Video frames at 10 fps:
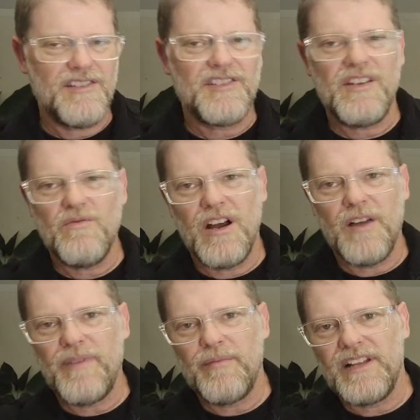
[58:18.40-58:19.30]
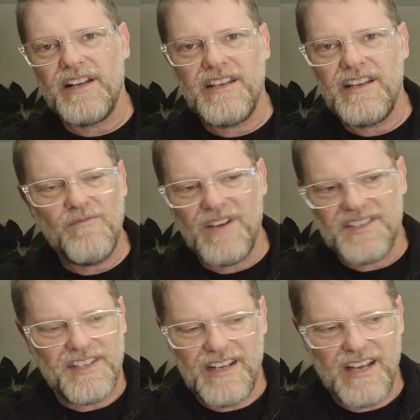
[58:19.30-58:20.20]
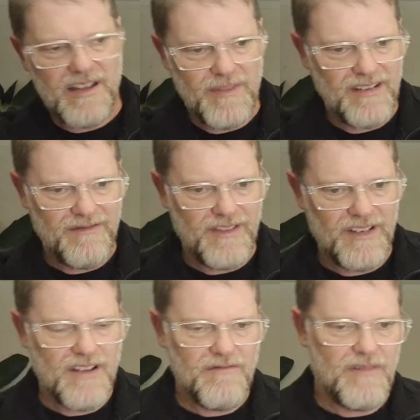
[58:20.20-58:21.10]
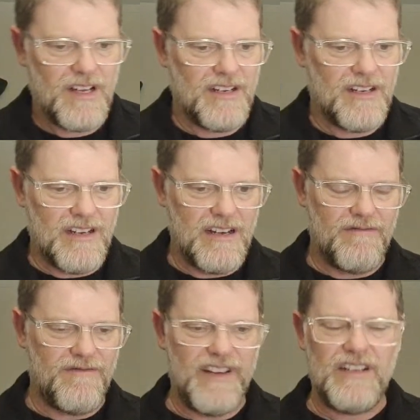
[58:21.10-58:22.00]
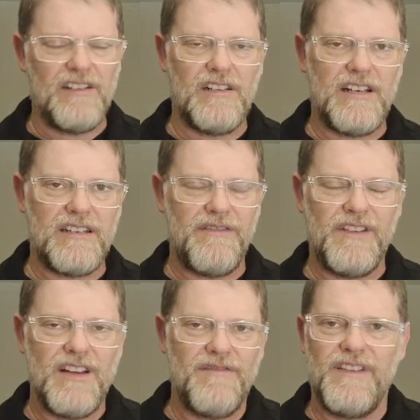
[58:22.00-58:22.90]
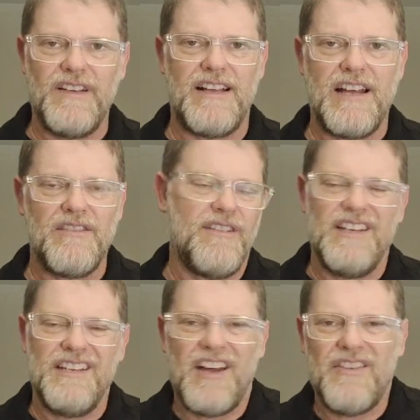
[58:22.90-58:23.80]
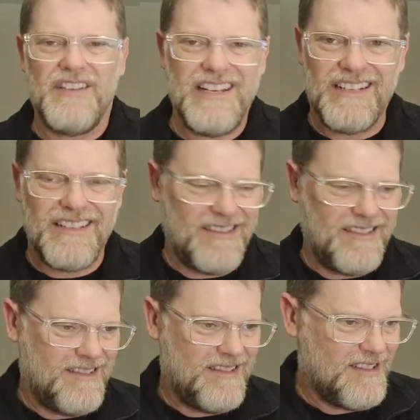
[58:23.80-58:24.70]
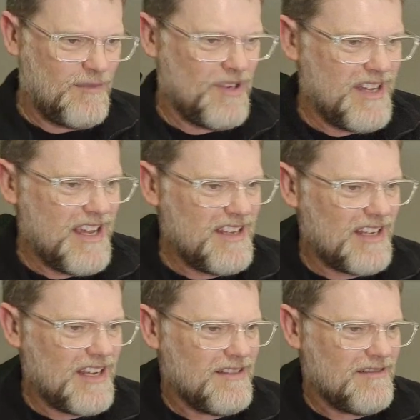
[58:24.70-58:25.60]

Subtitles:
see why people only eat once a day. I mean, if you don't feel hungry, then don't eat. It's pretty easy.